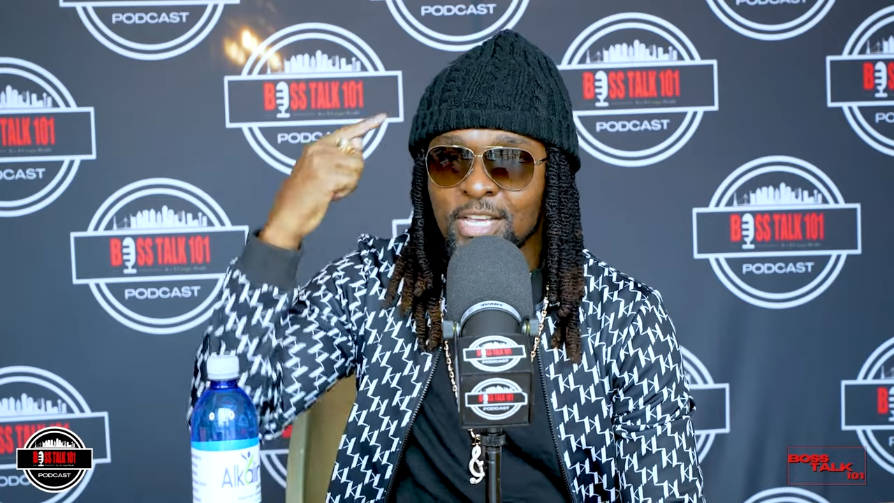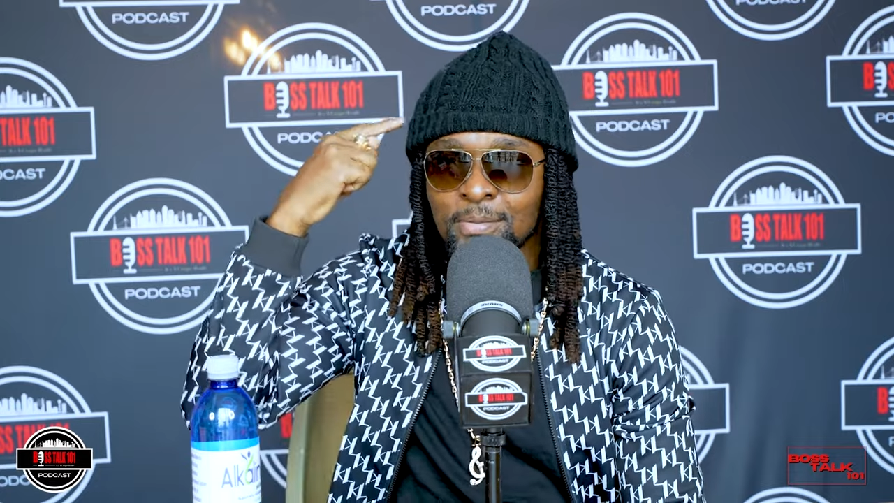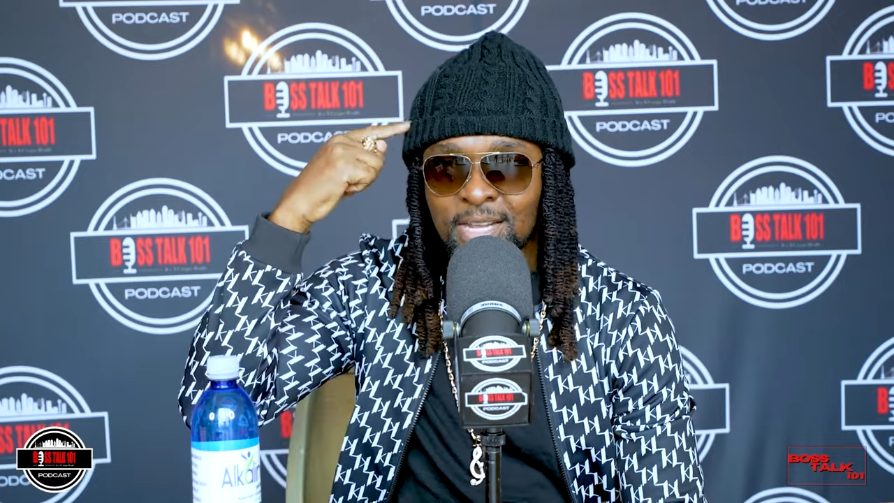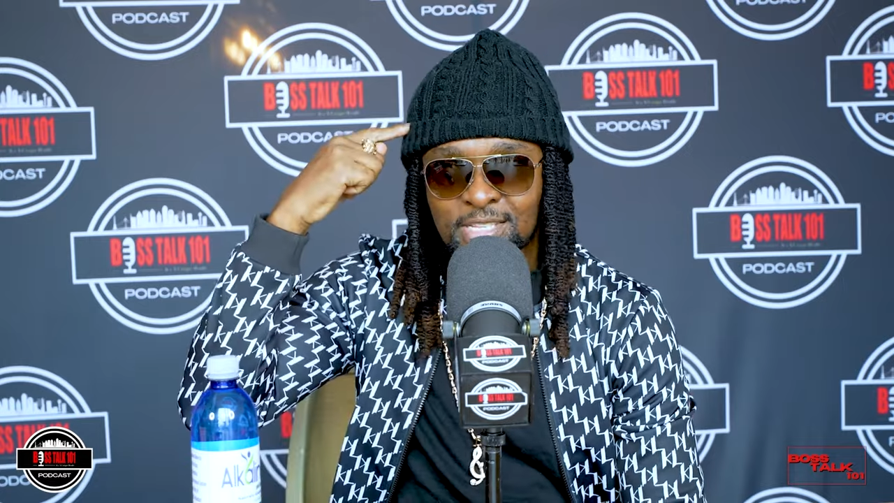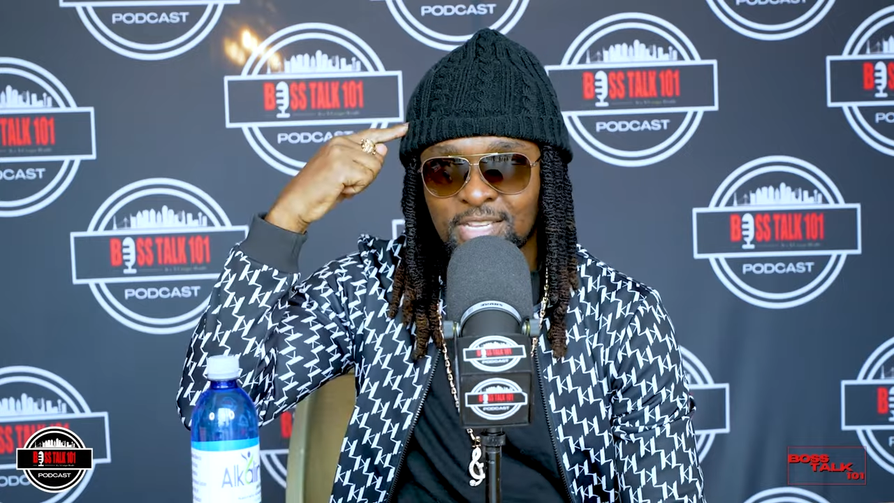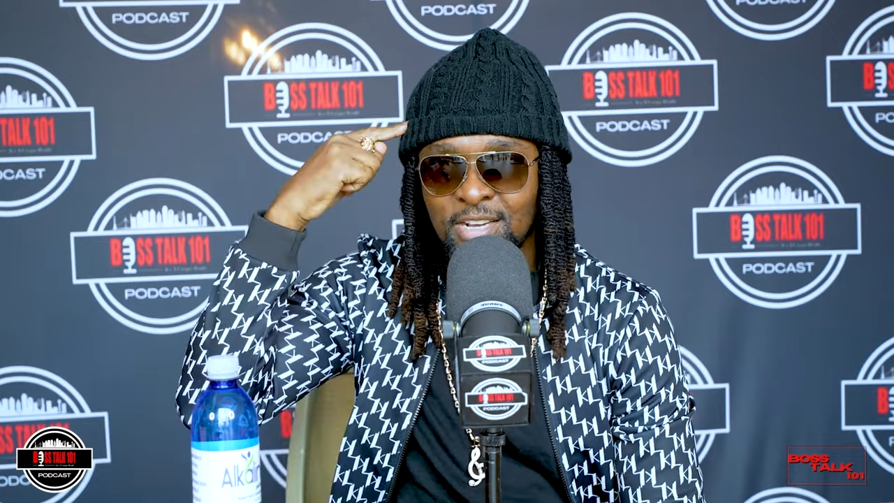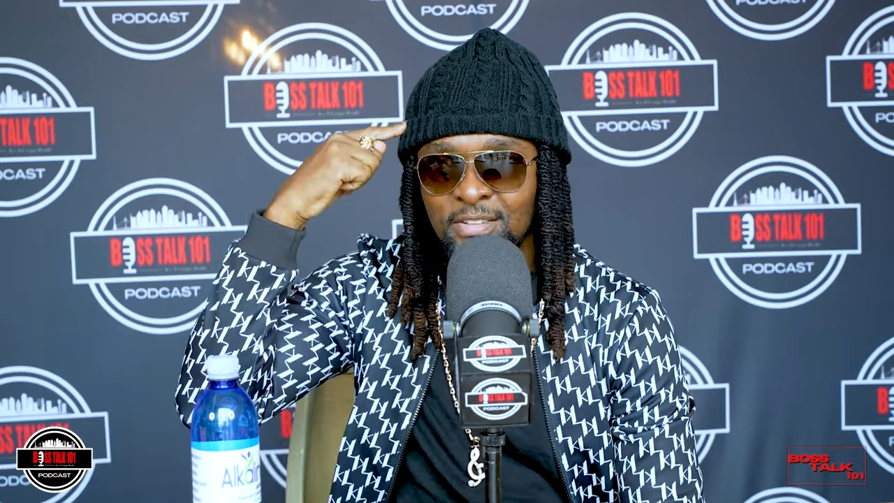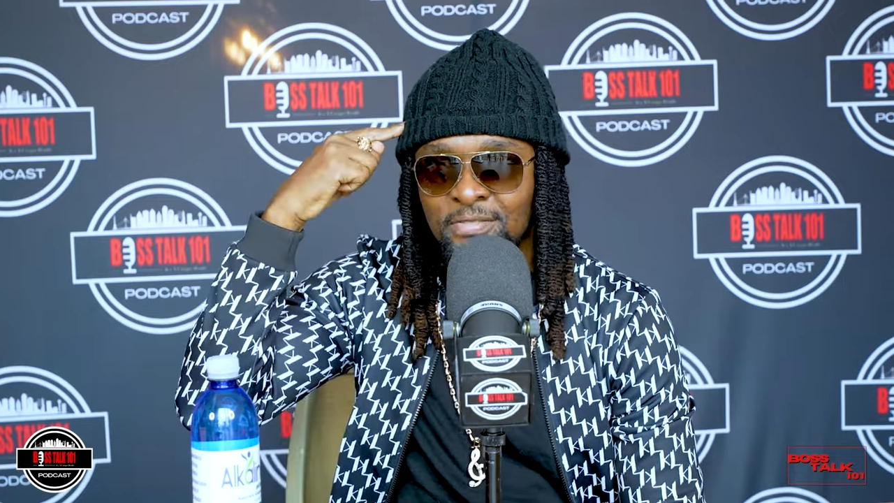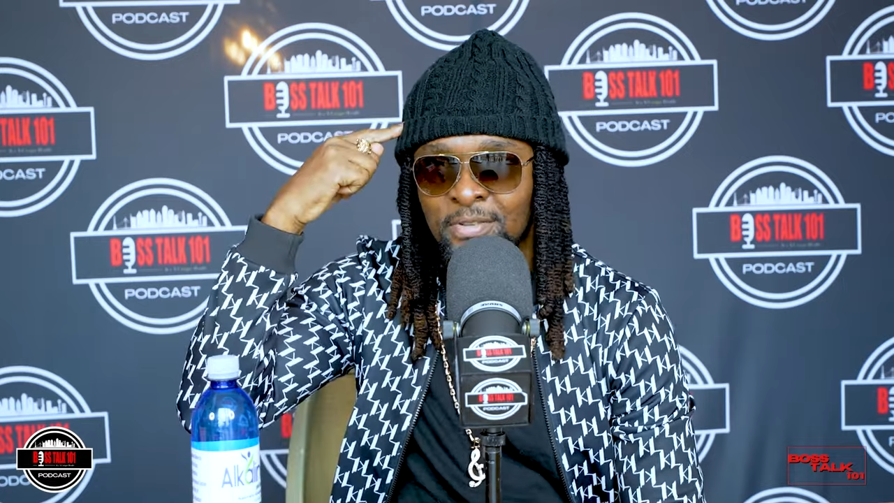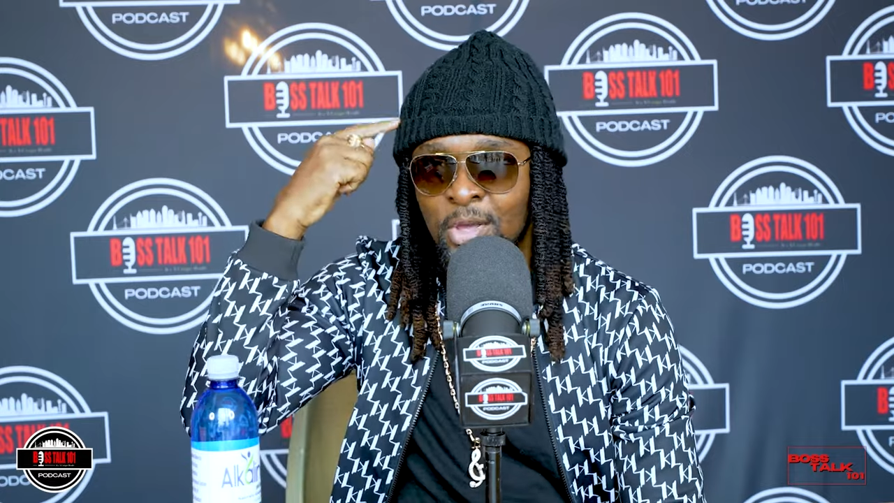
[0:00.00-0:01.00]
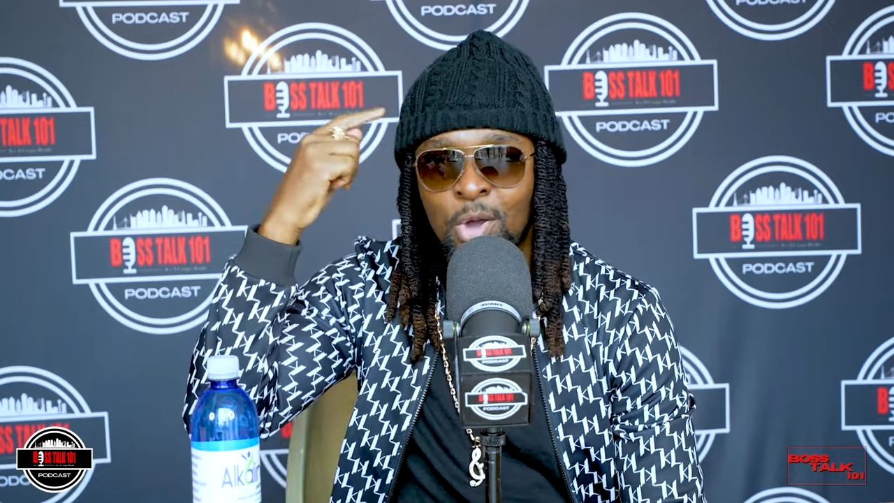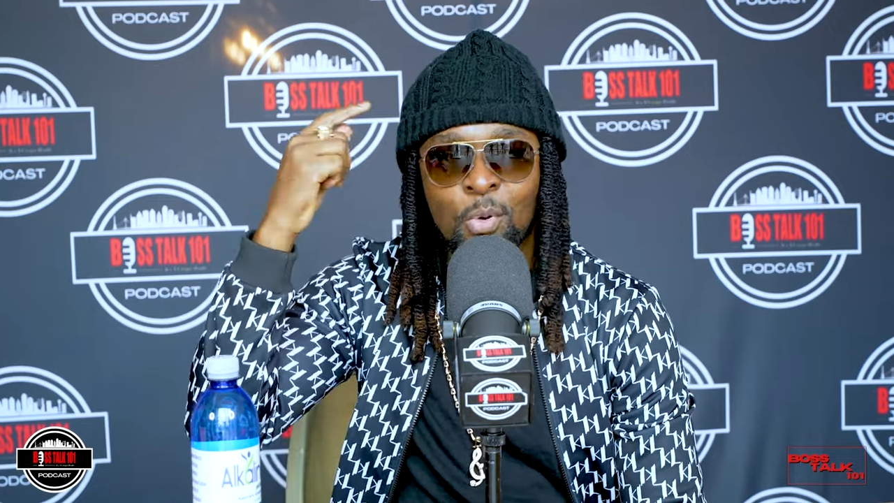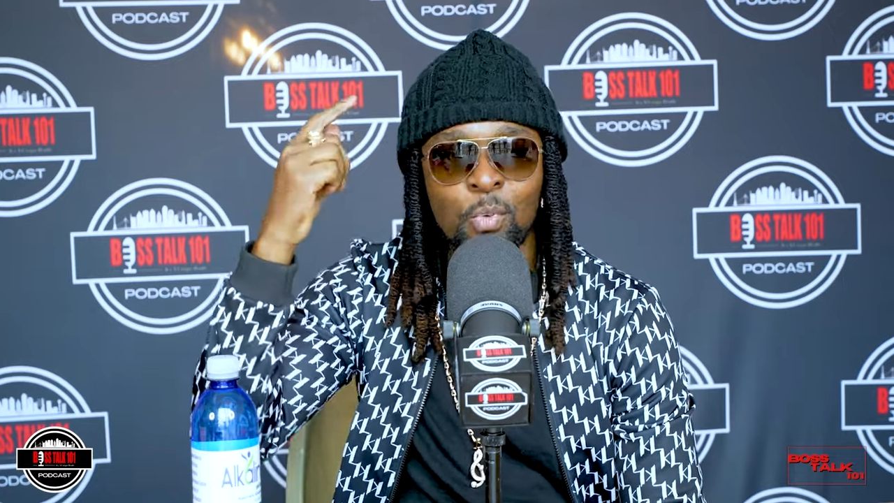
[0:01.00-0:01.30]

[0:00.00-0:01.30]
I tell myself,